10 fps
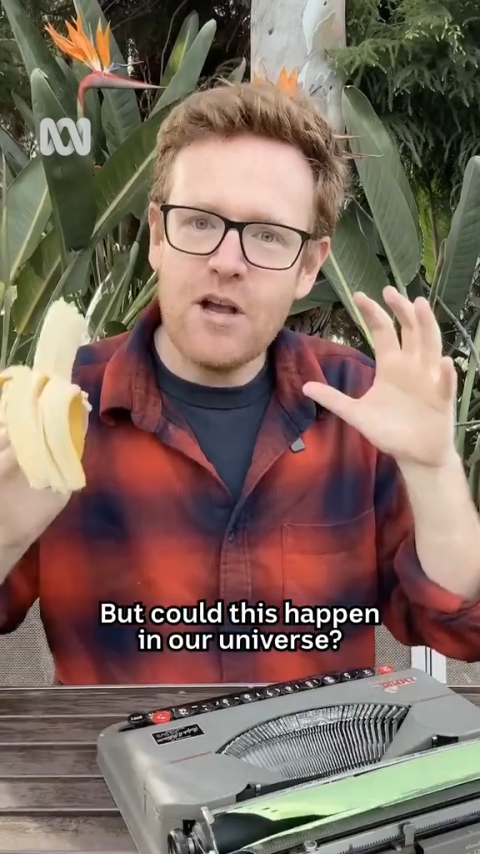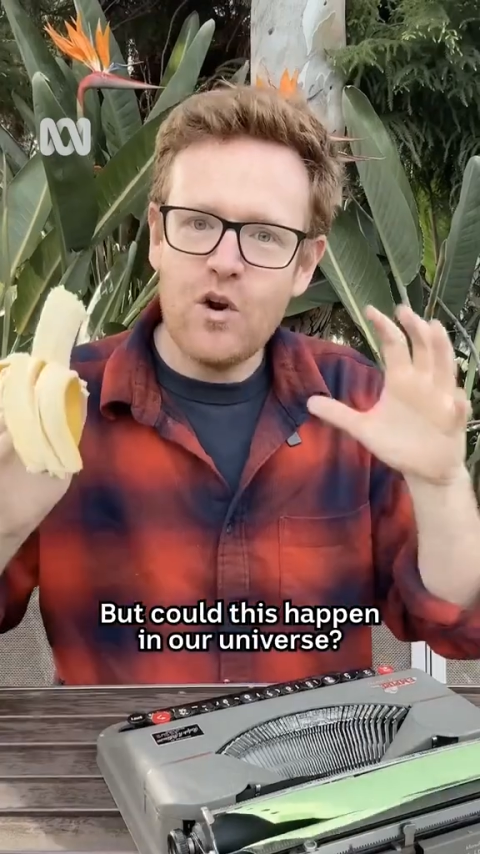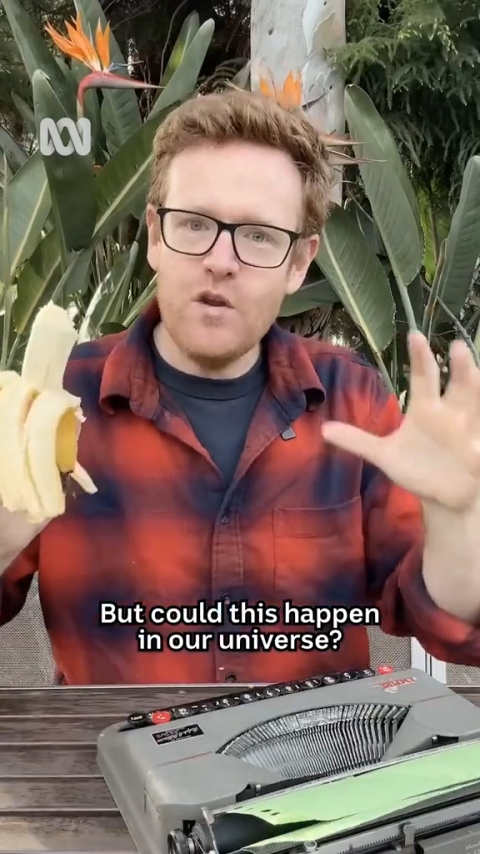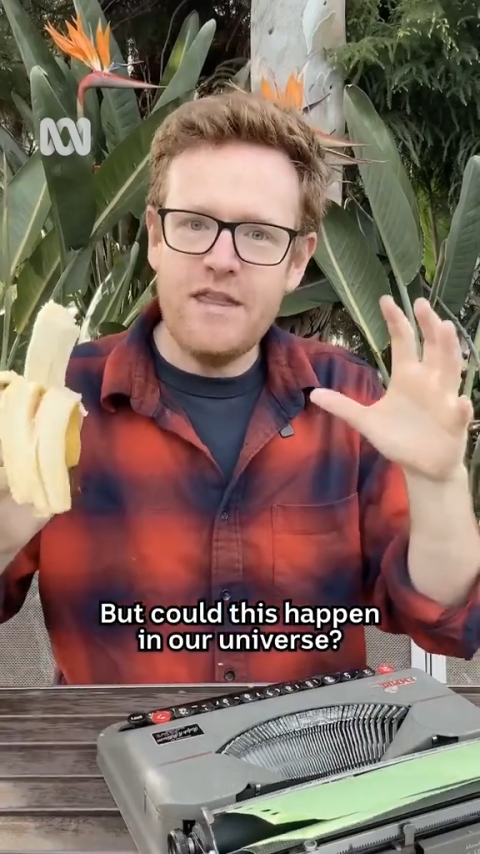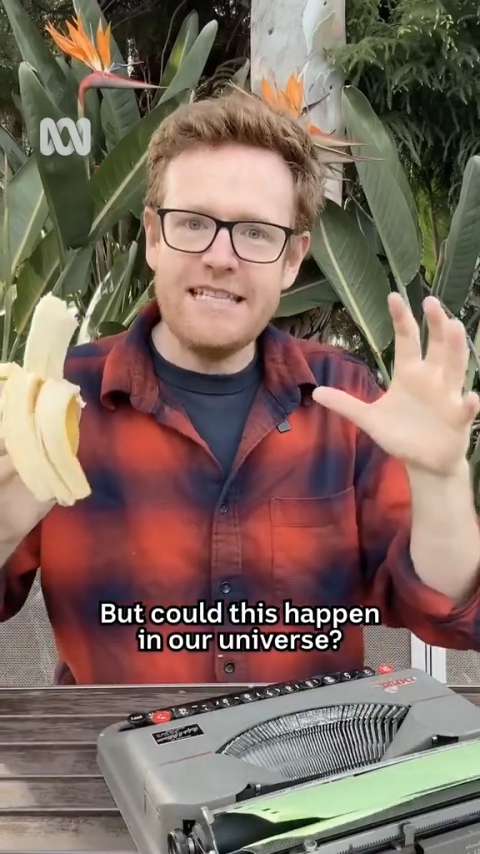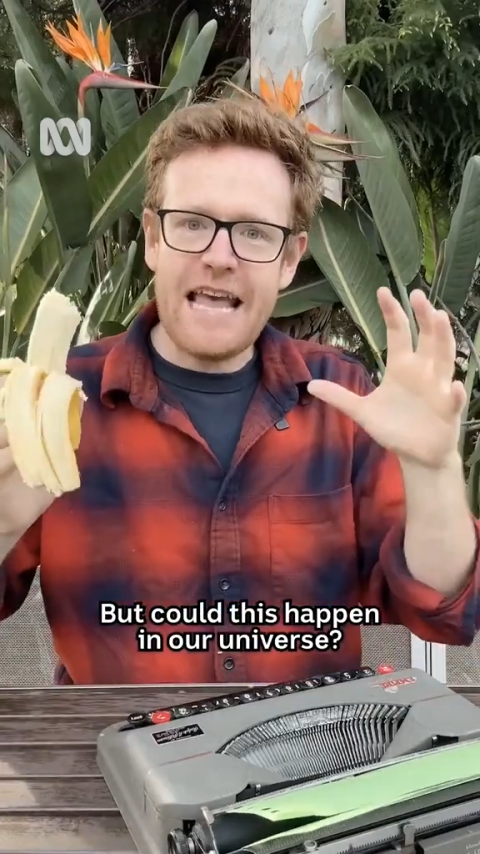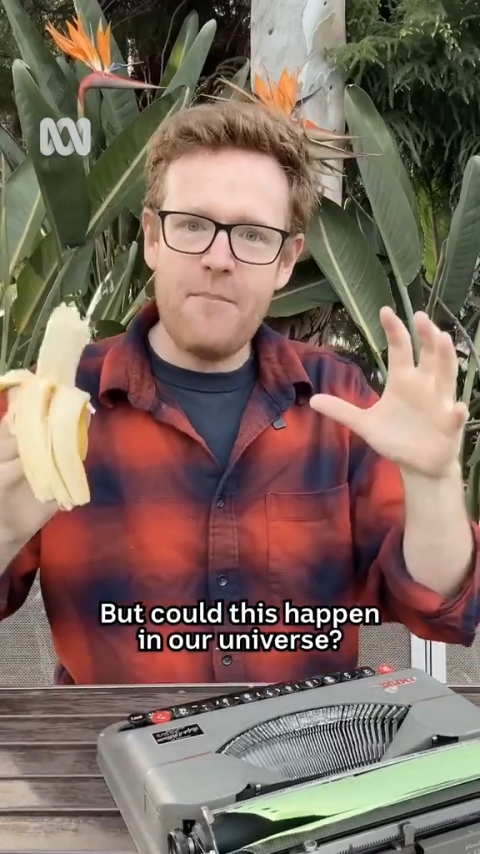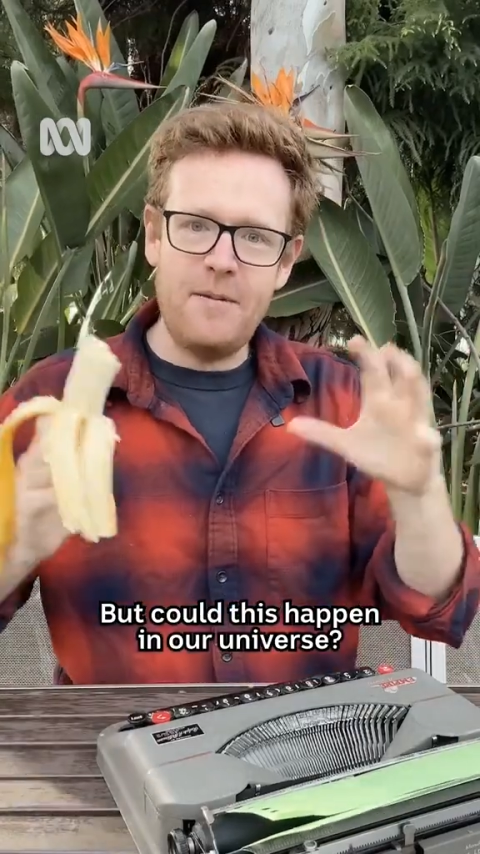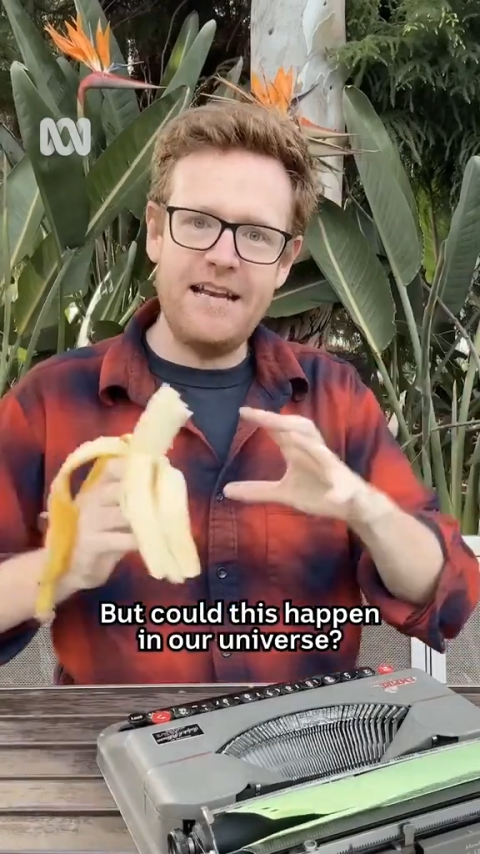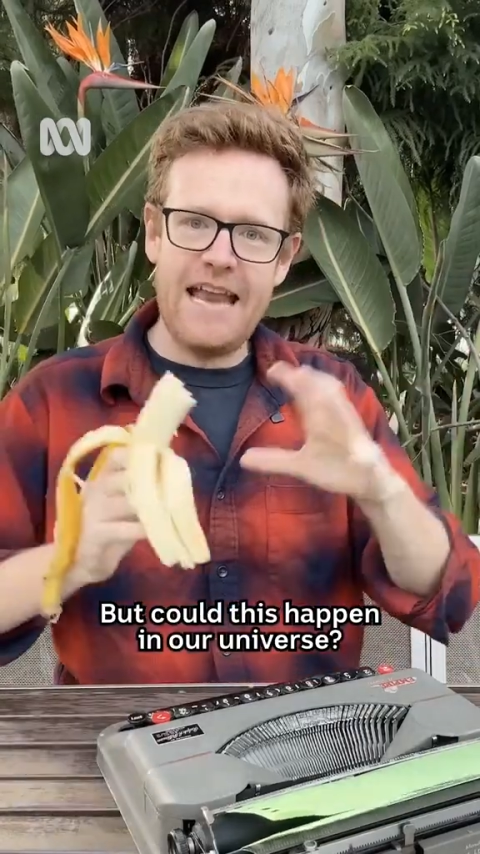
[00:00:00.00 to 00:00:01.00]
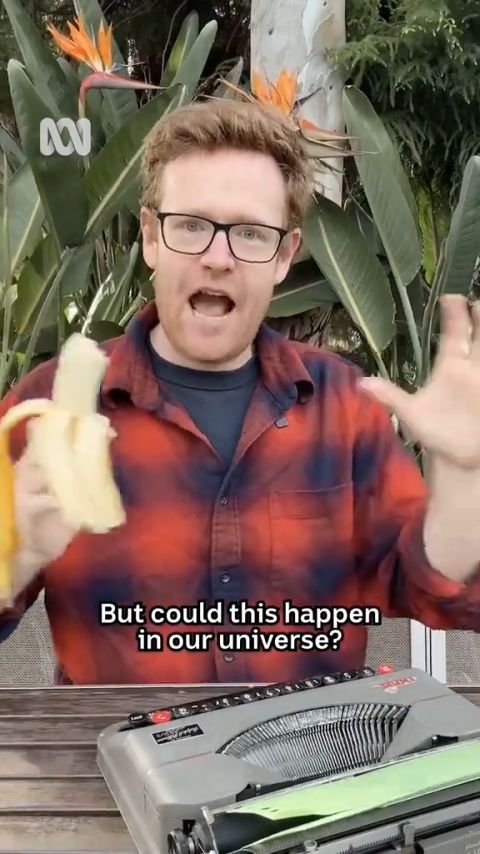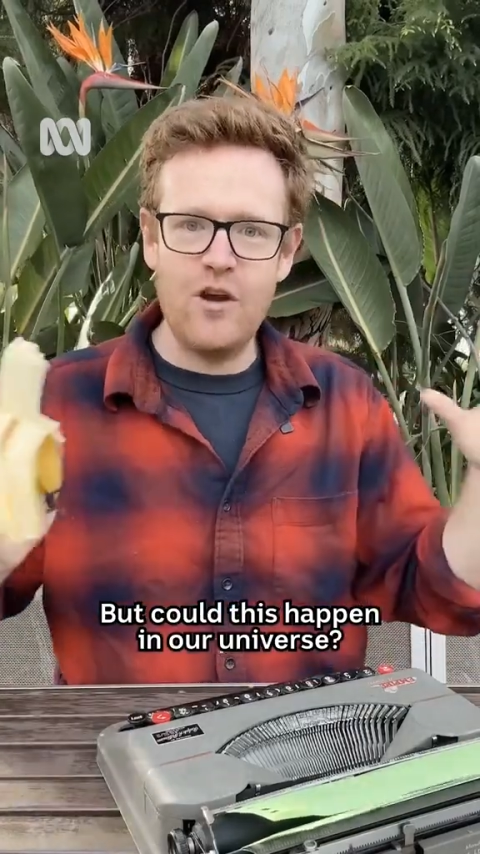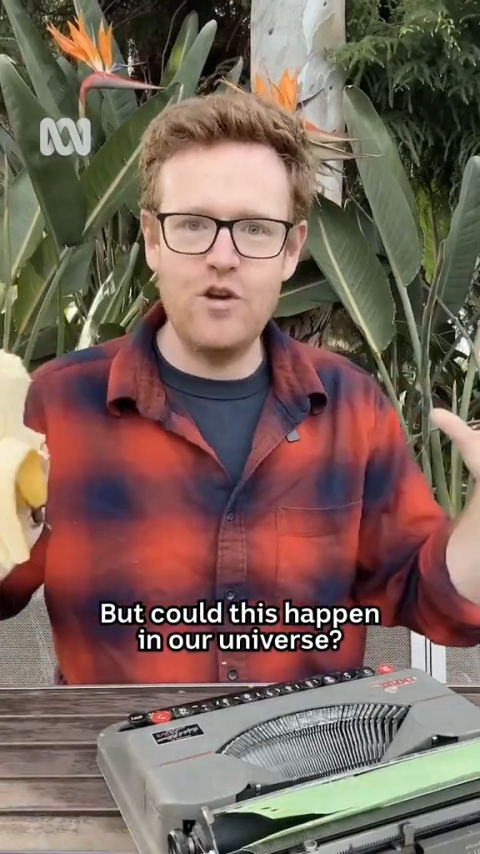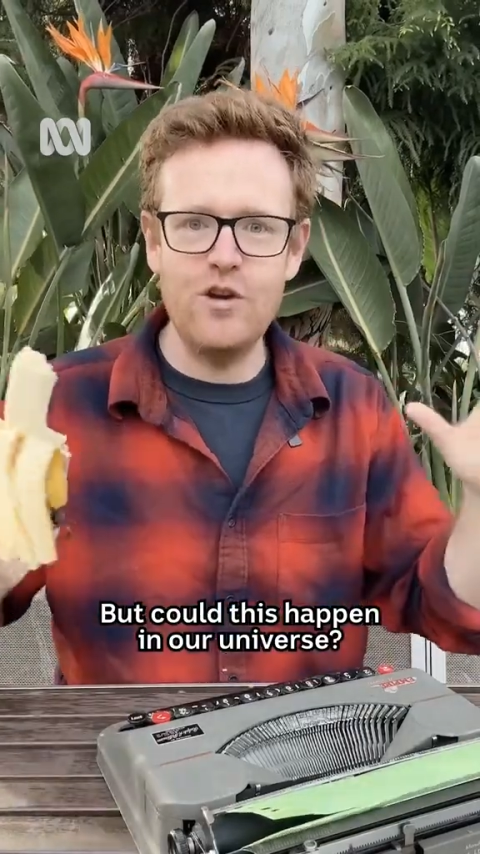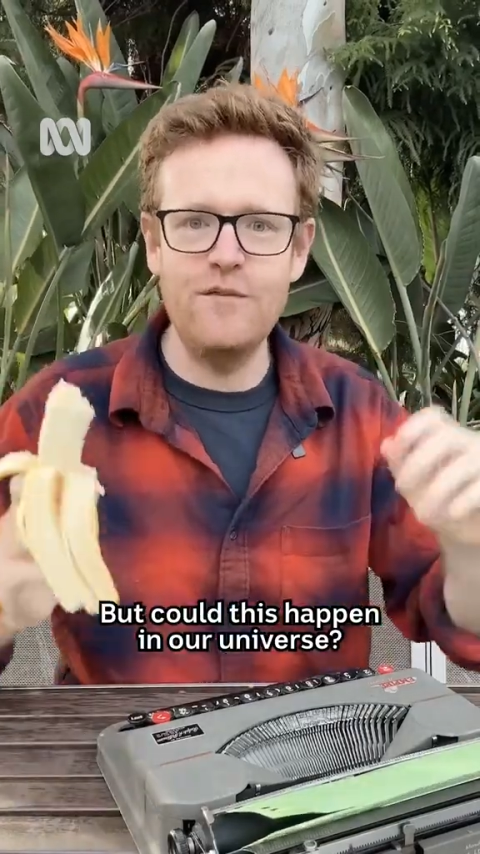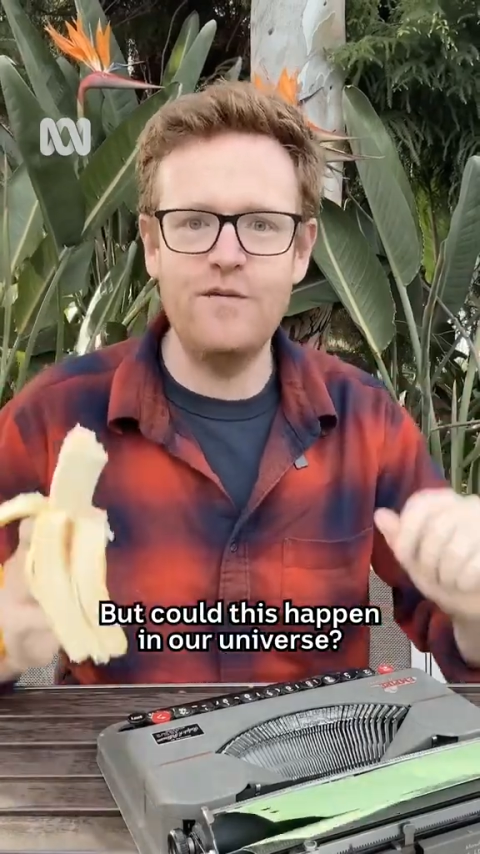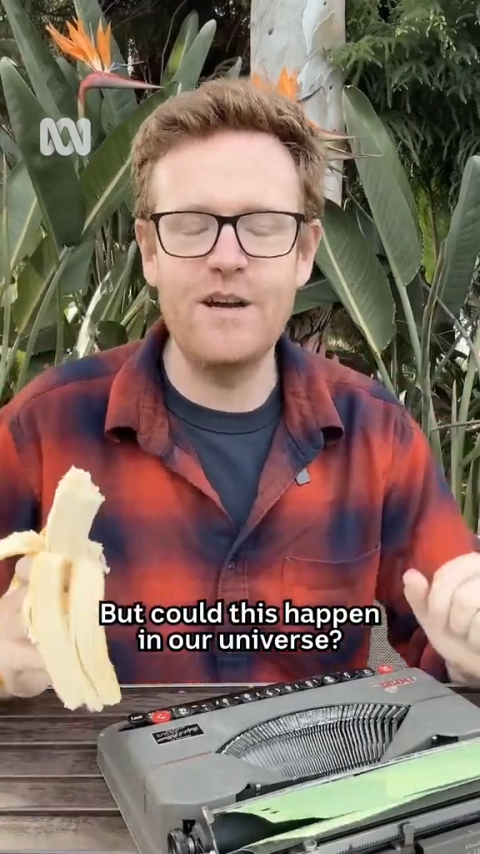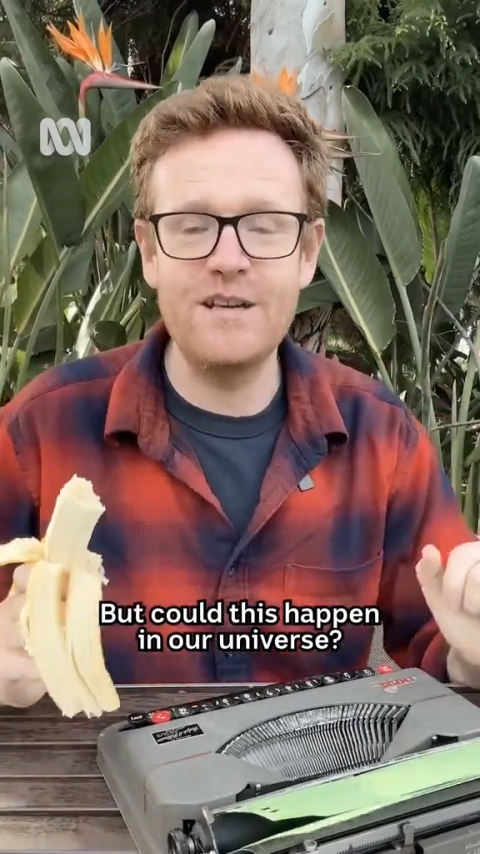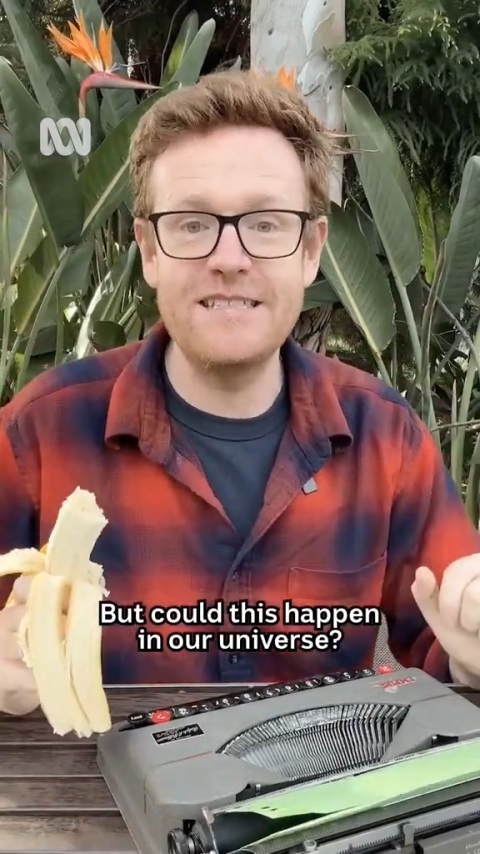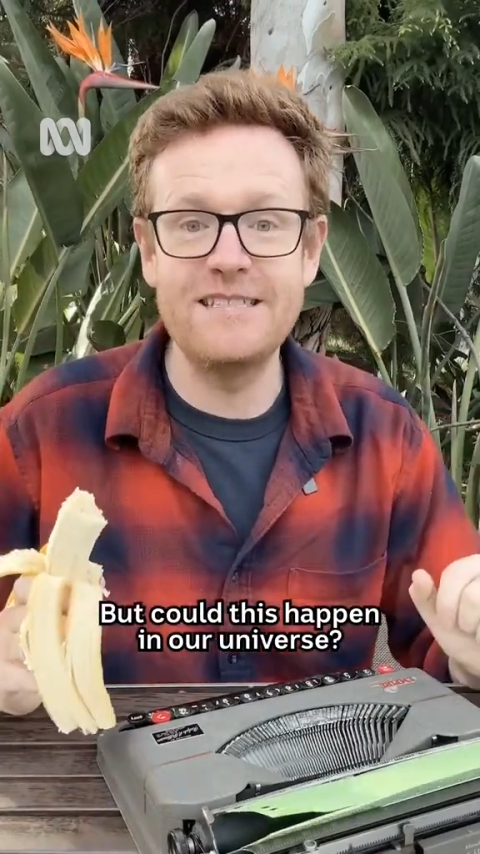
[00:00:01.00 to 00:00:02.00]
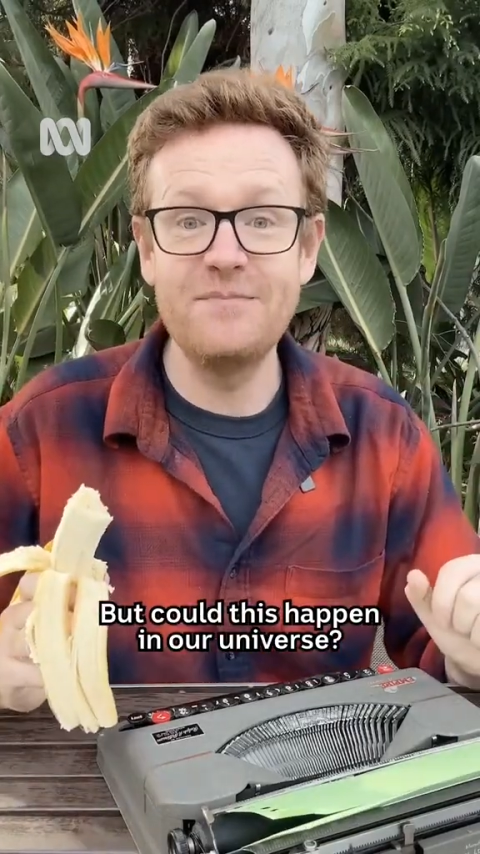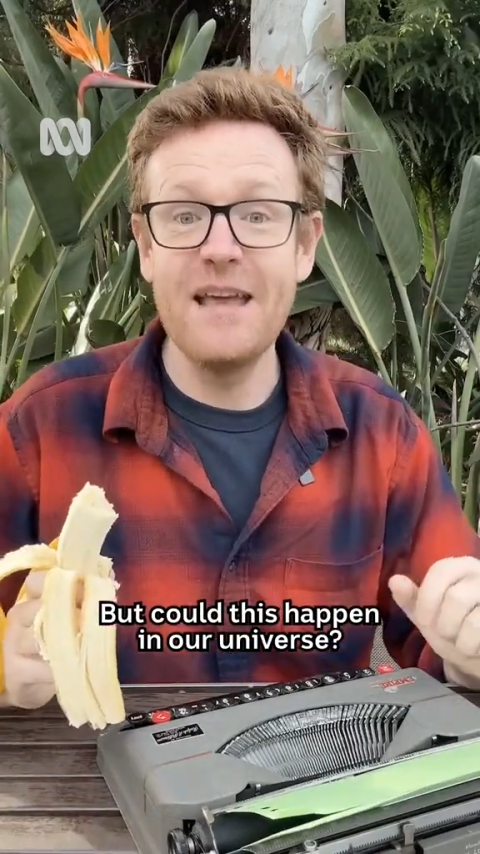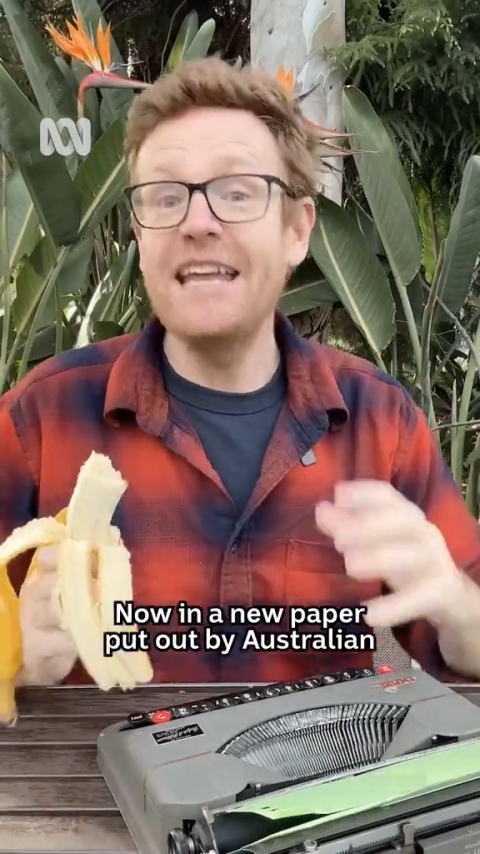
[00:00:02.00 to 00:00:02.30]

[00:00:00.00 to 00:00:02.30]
But could this happen in our universe?